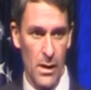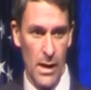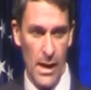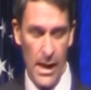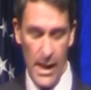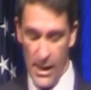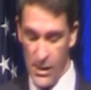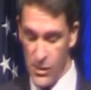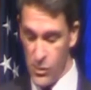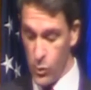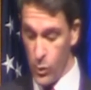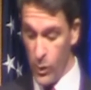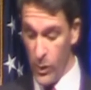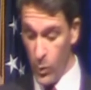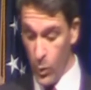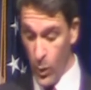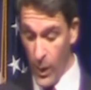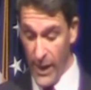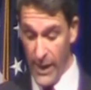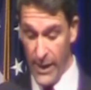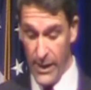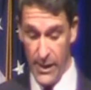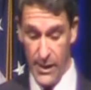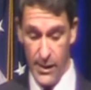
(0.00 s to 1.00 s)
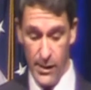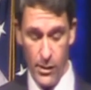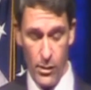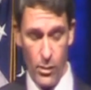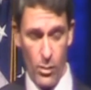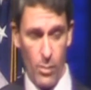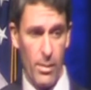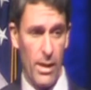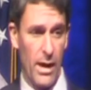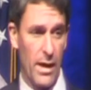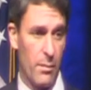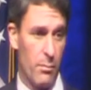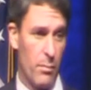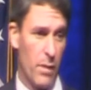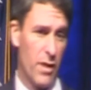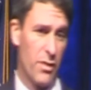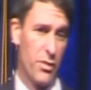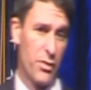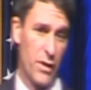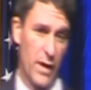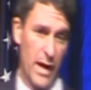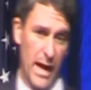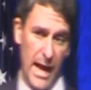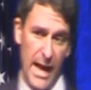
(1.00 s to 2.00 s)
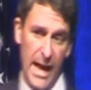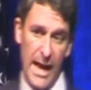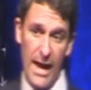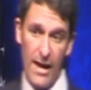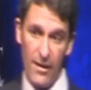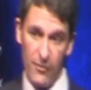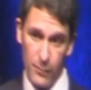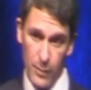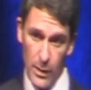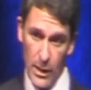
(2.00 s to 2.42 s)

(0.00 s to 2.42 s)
And as we wait here about a month and a half,